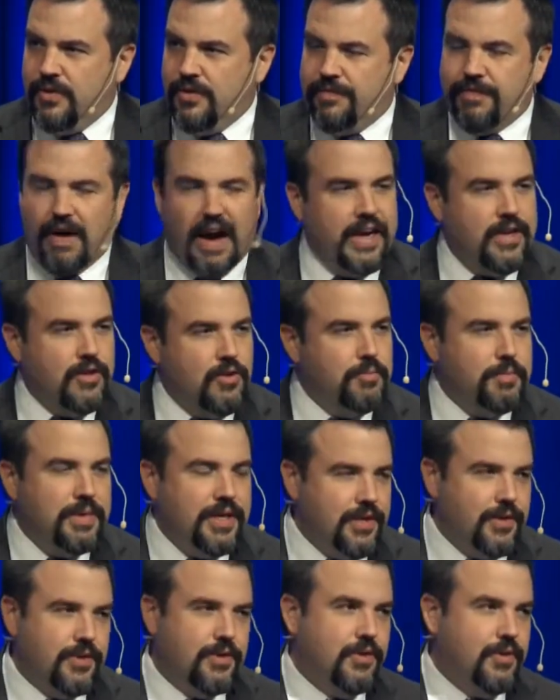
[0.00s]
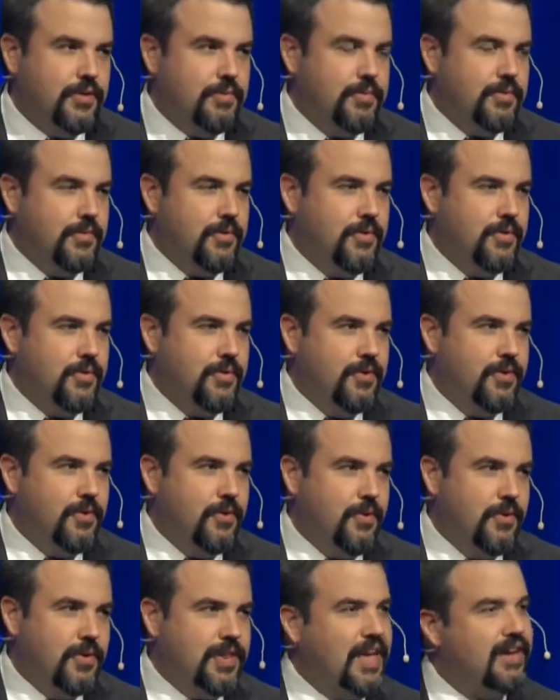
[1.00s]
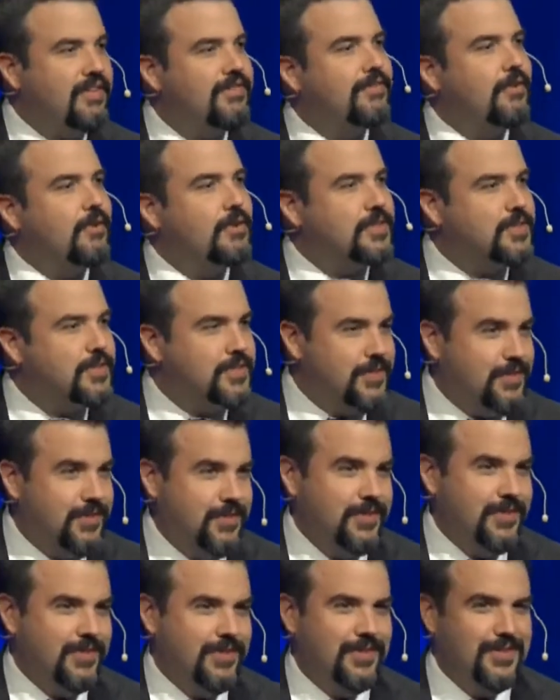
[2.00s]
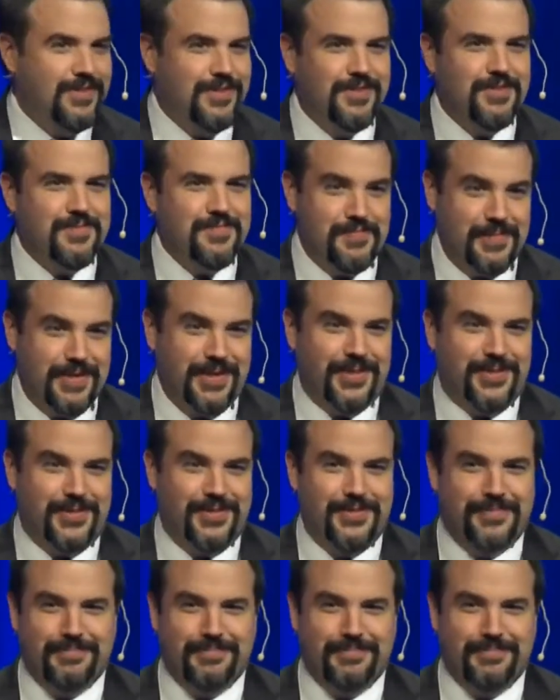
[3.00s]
final meal or that first meal.